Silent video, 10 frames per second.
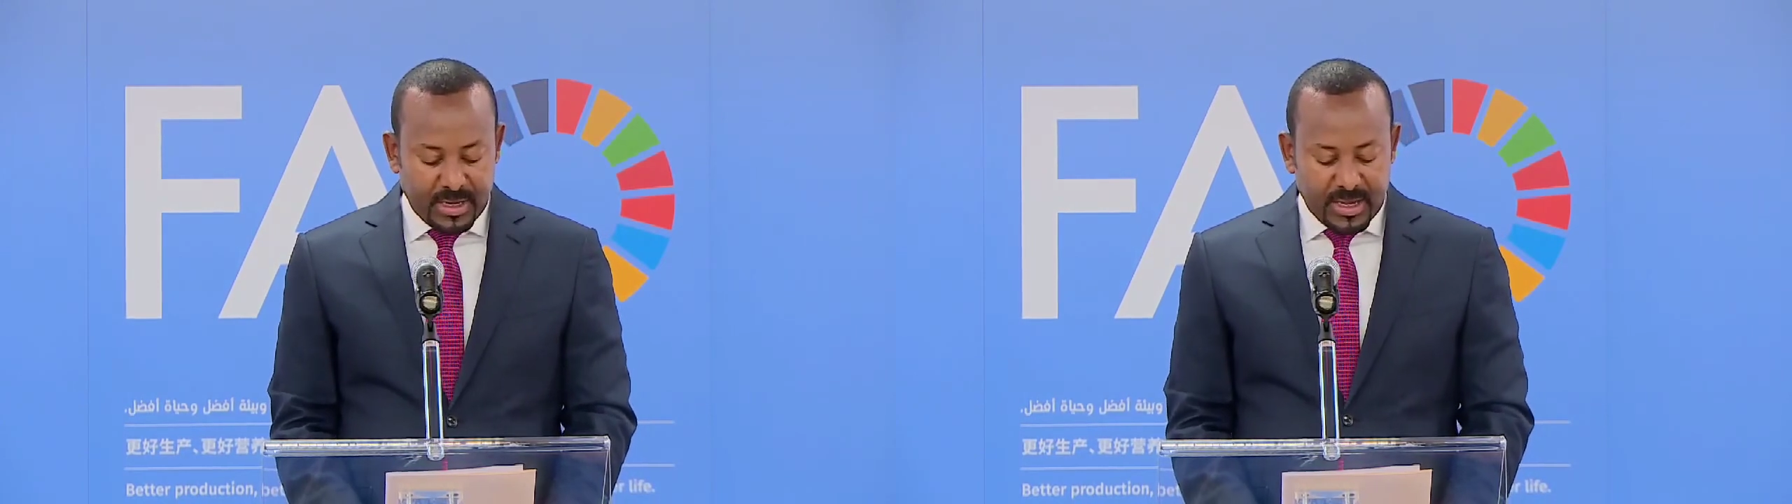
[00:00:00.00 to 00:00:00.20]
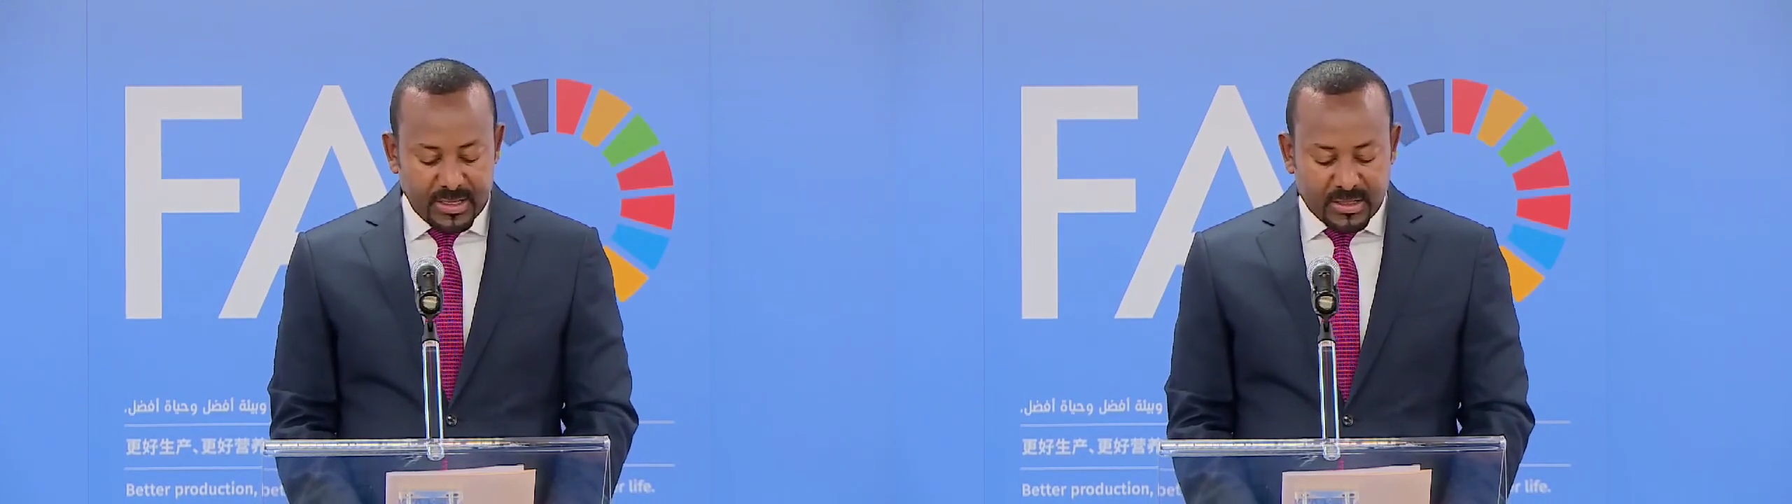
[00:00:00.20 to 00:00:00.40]

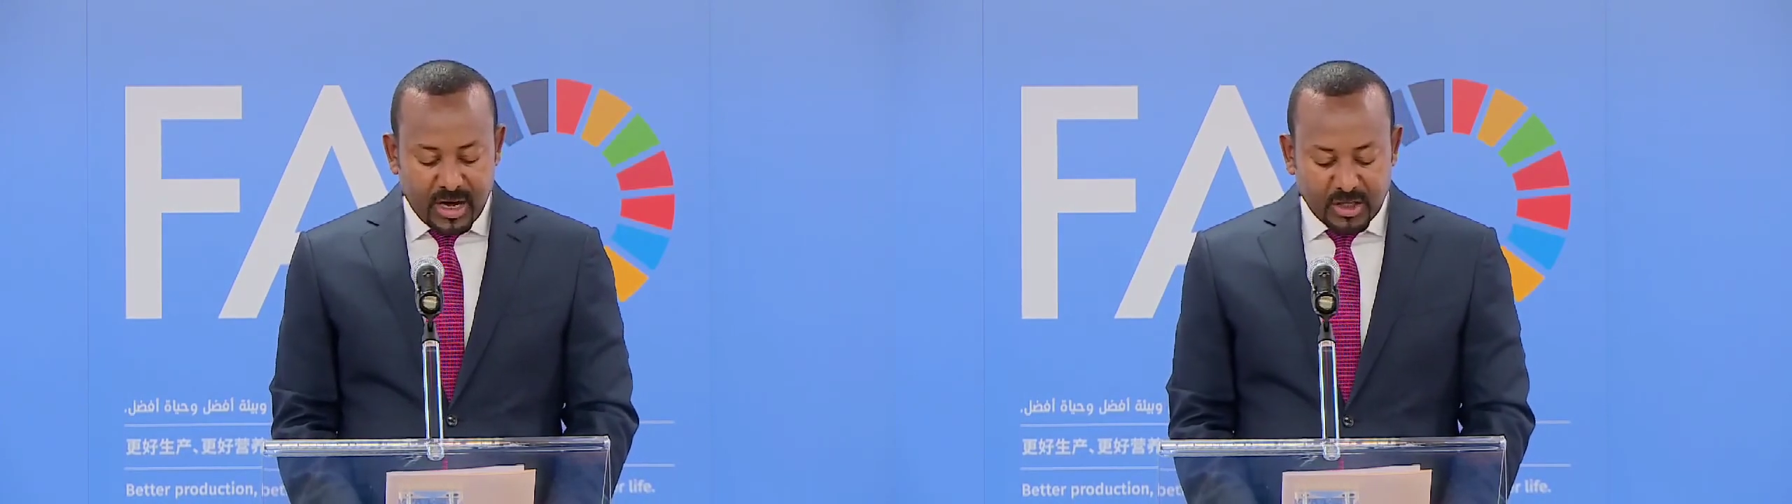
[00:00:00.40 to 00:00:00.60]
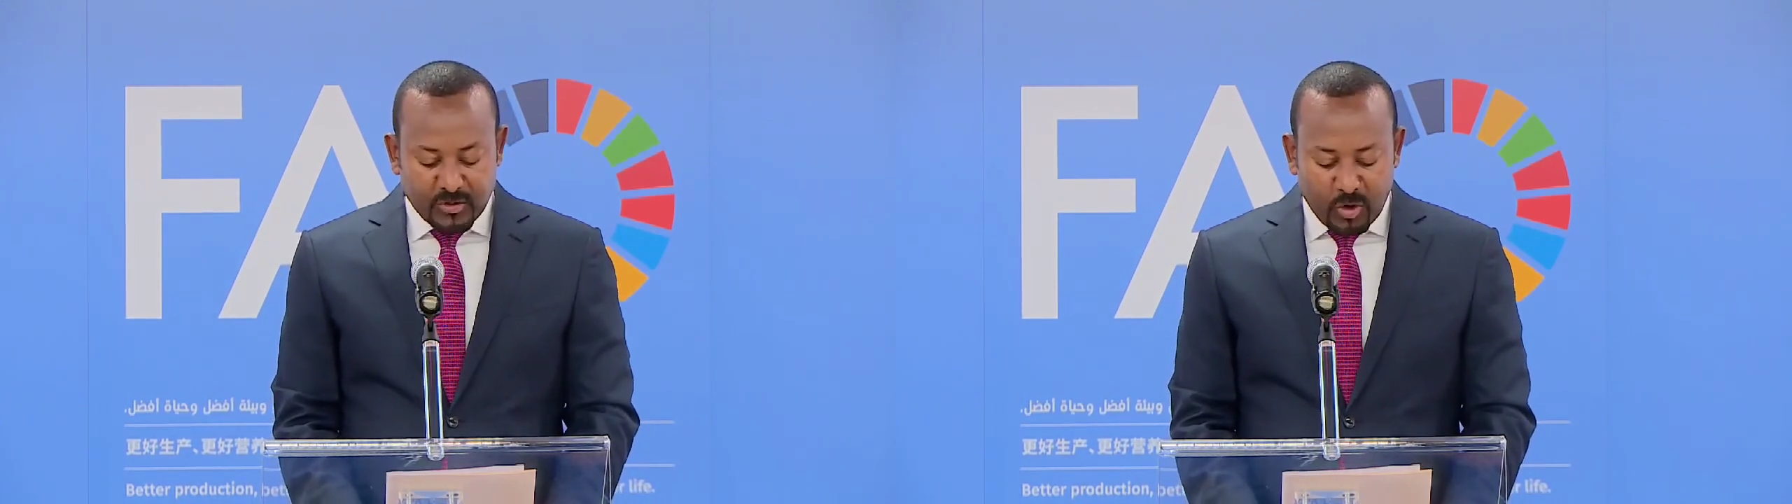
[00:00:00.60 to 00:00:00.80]
The
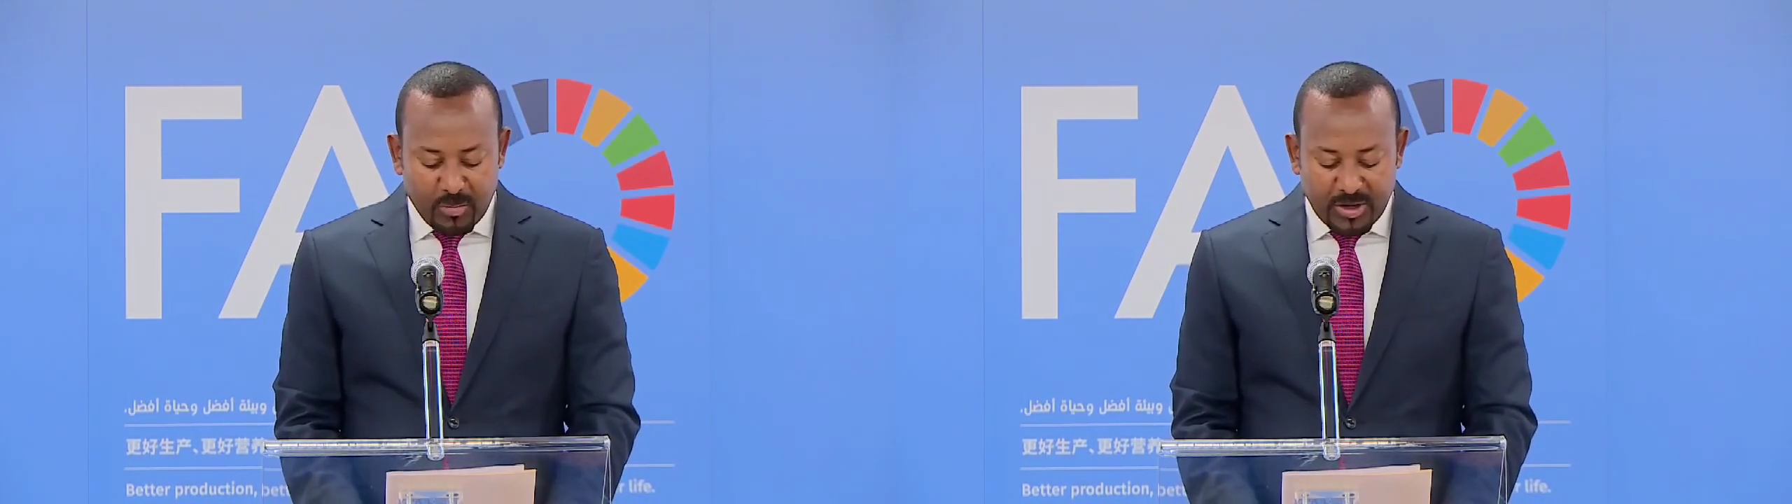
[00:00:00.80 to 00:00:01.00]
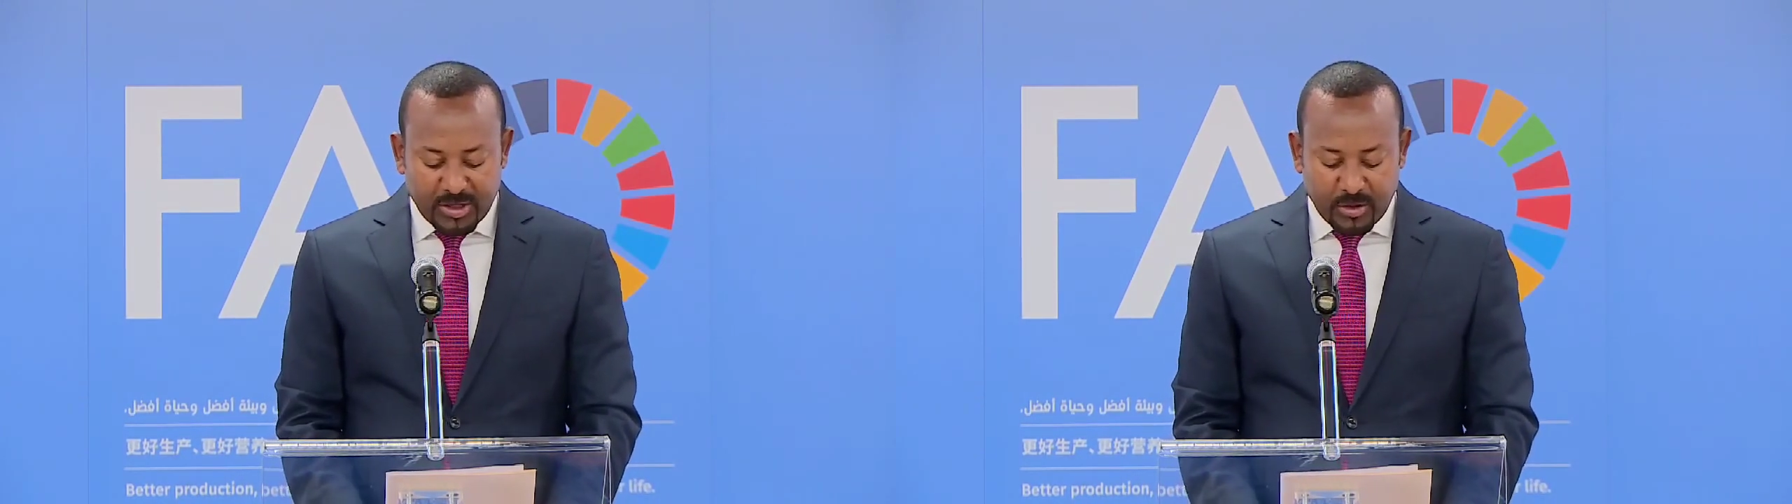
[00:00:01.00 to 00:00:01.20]

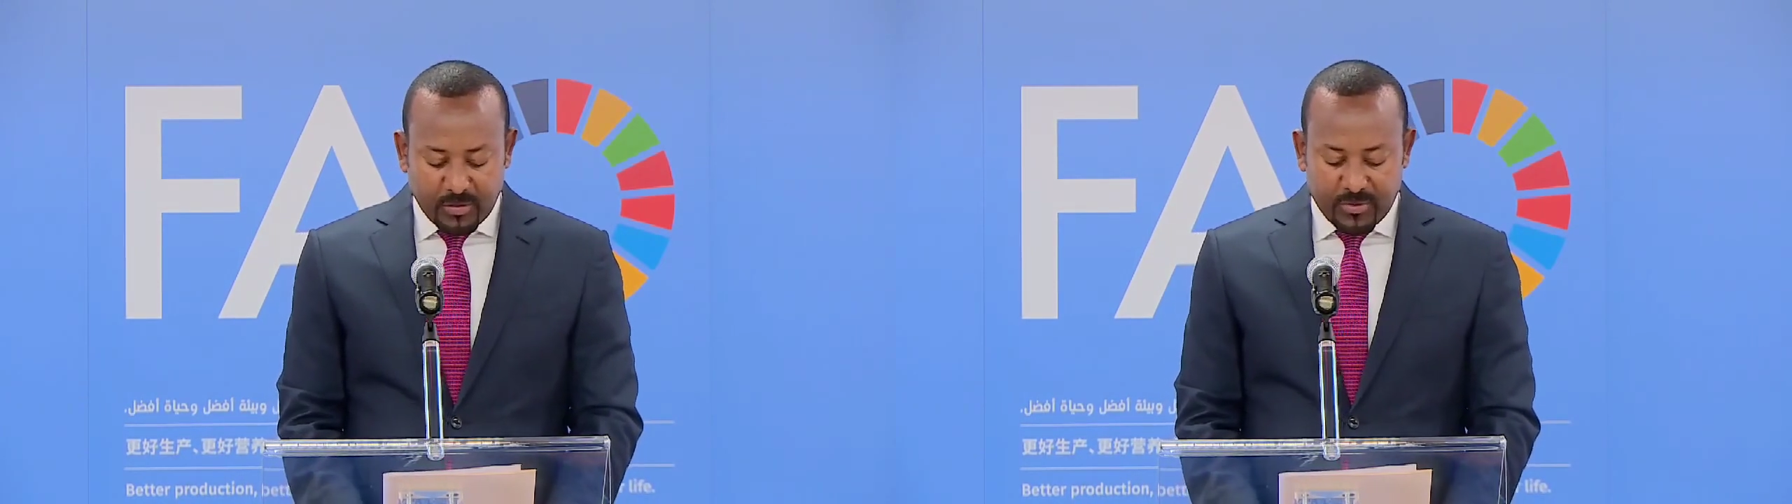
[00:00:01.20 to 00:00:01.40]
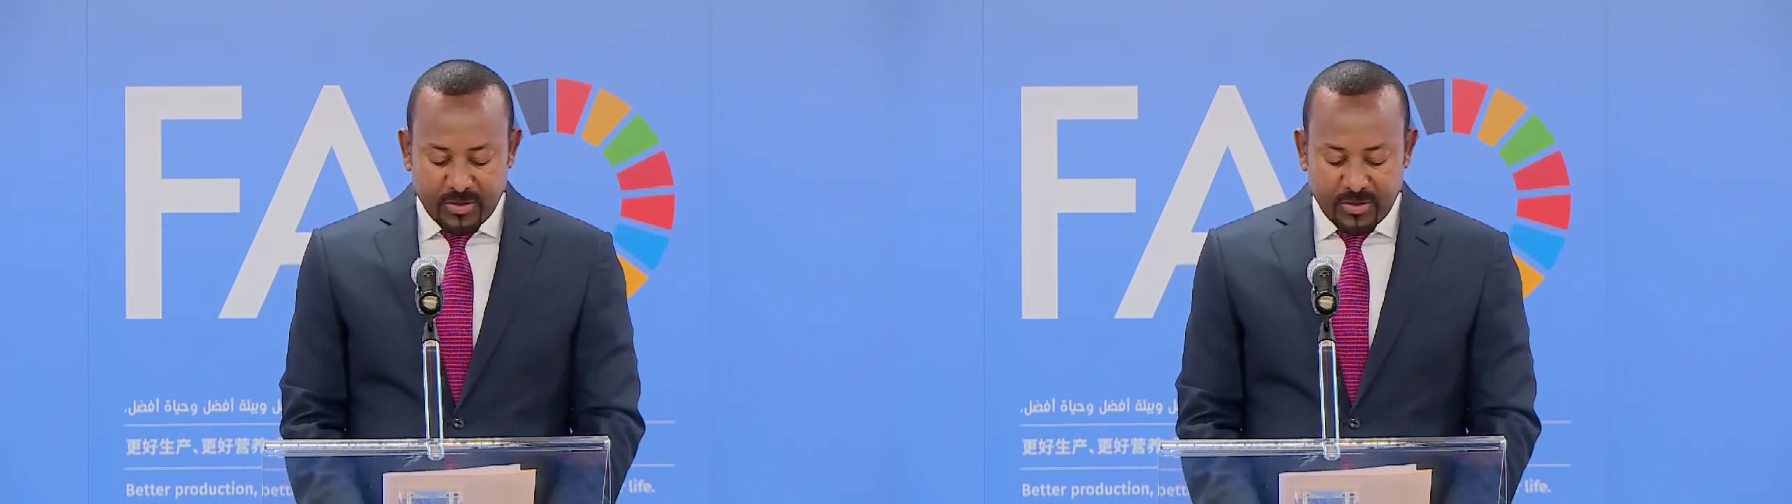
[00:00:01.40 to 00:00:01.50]
transformation of